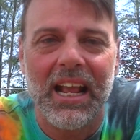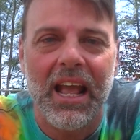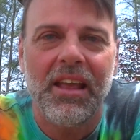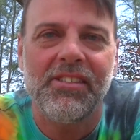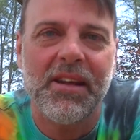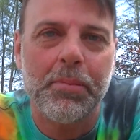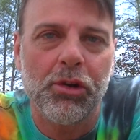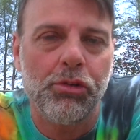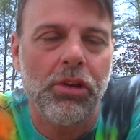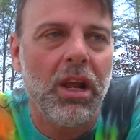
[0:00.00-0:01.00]
Hey
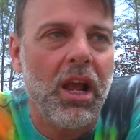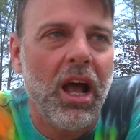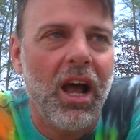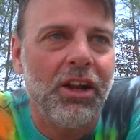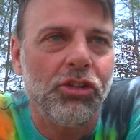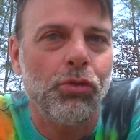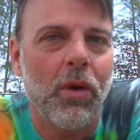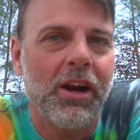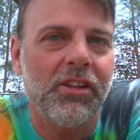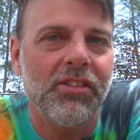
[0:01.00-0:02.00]
Steppers, I just
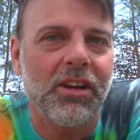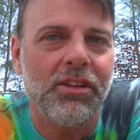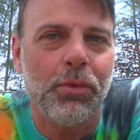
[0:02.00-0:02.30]
wanted to talk to